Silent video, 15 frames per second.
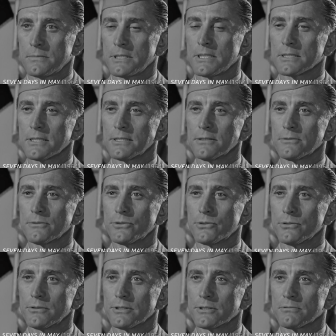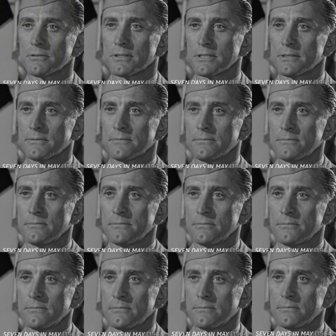Yes, I know who Judas was.
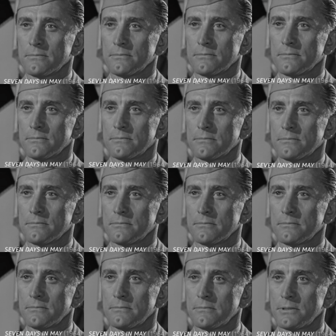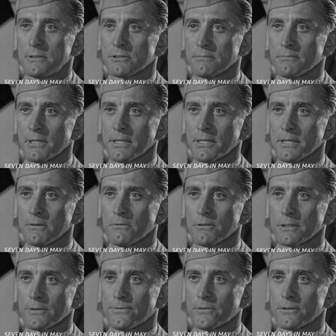He was a man I
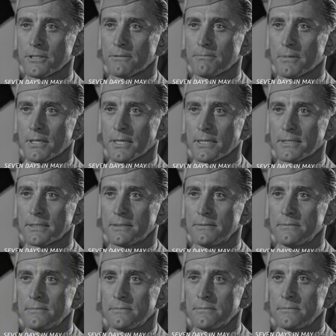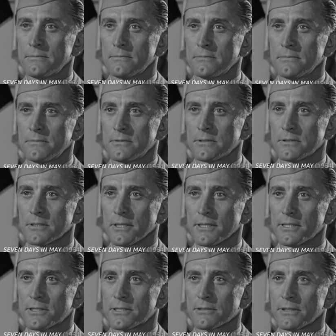worked for and admired until he
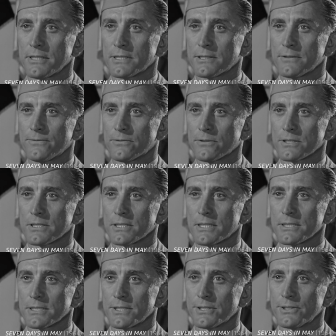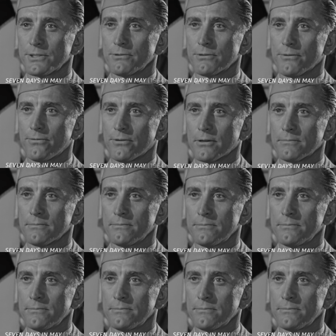disgraced the four stars on his uniform.